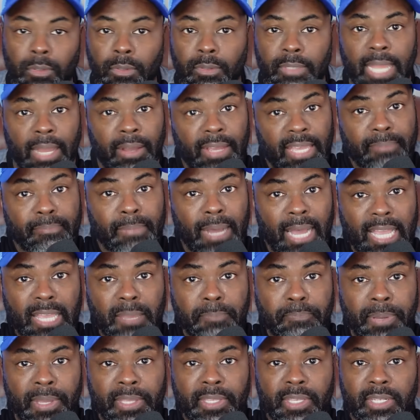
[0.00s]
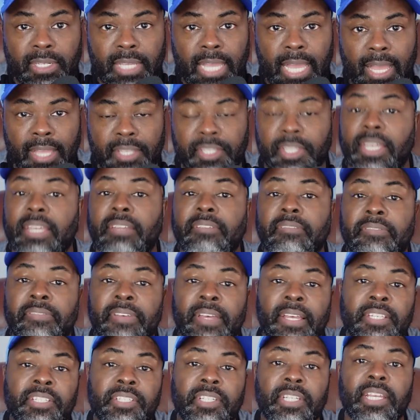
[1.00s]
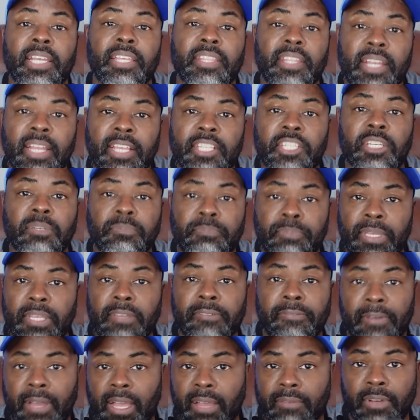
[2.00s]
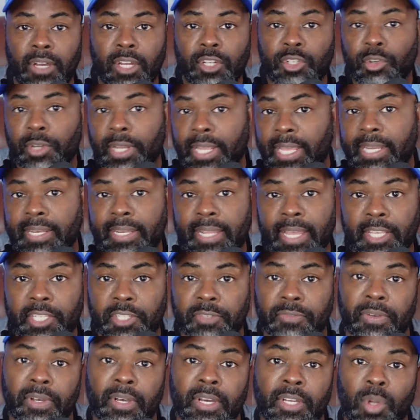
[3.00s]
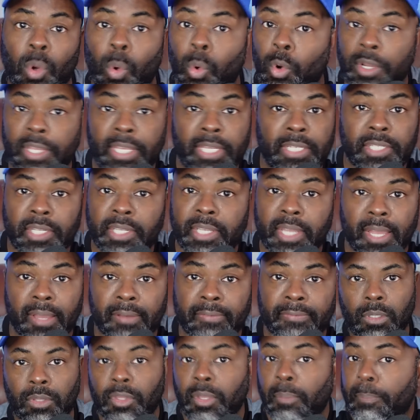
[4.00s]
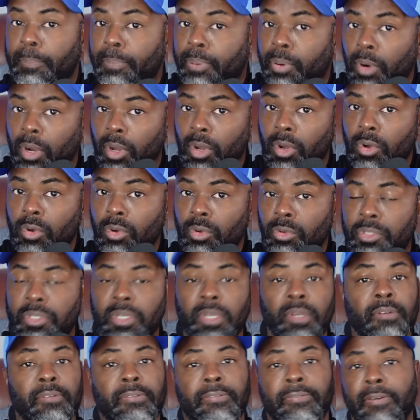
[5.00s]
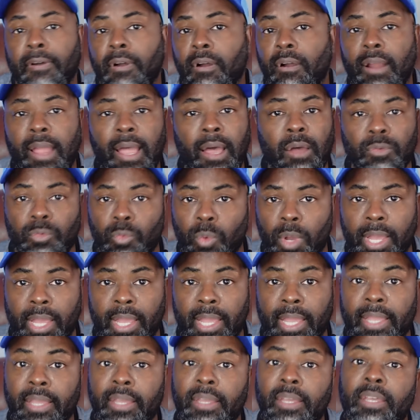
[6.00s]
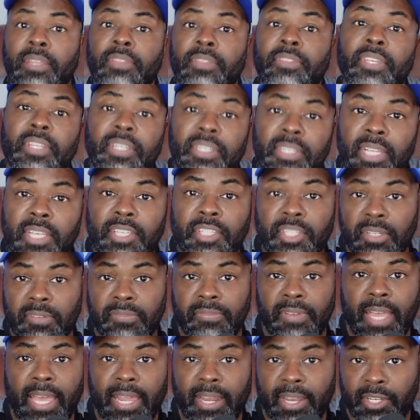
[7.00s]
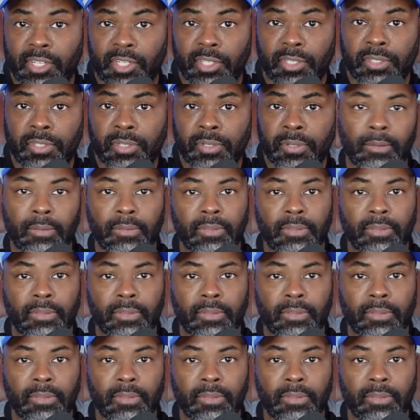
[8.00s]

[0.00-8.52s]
Now, in my opinion, guys, investing in an S&P 500 index fund or ETF, the pros far outweigh the disadvantages.